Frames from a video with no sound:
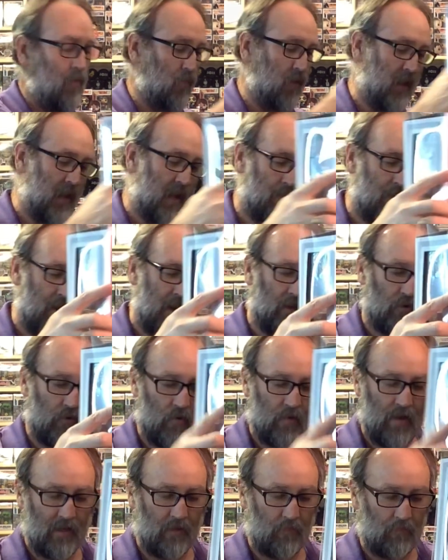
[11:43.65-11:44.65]
We need to make sure
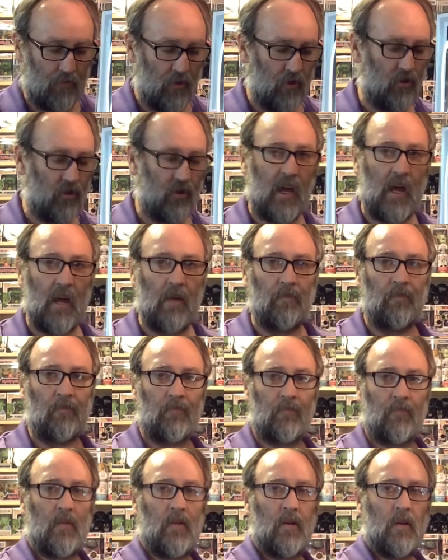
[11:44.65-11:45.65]
that's pushed in
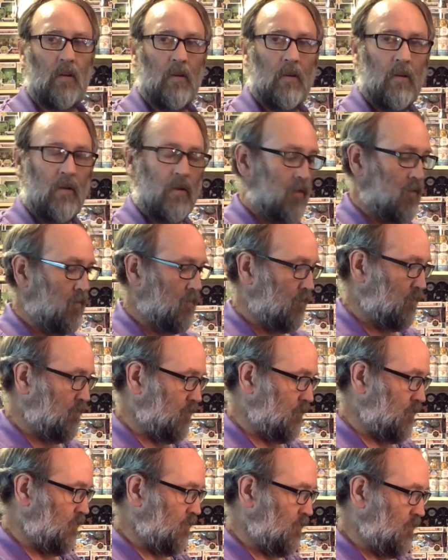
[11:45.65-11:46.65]

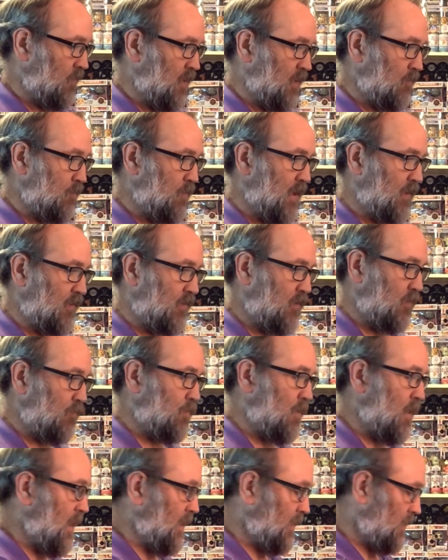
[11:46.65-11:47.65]
as best as
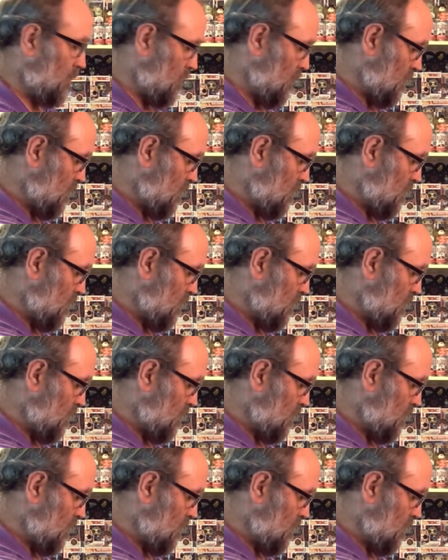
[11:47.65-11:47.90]
possible,